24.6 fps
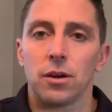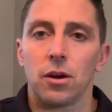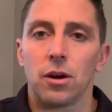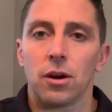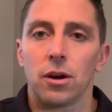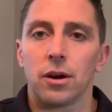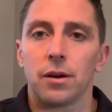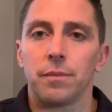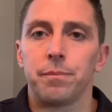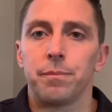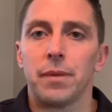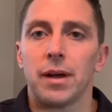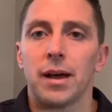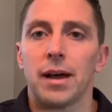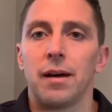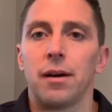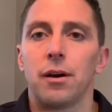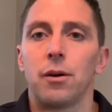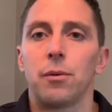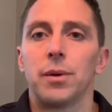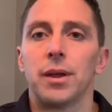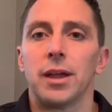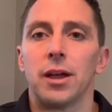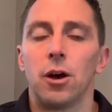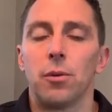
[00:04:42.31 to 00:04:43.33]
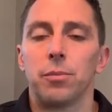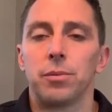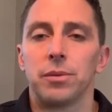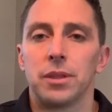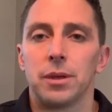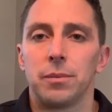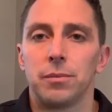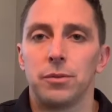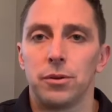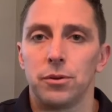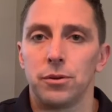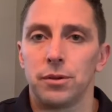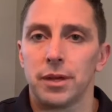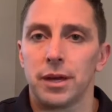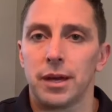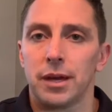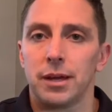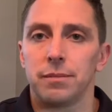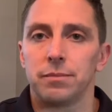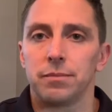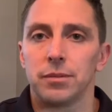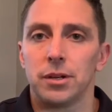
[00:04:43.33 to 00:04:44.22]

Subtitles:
are, how are we helping them do that?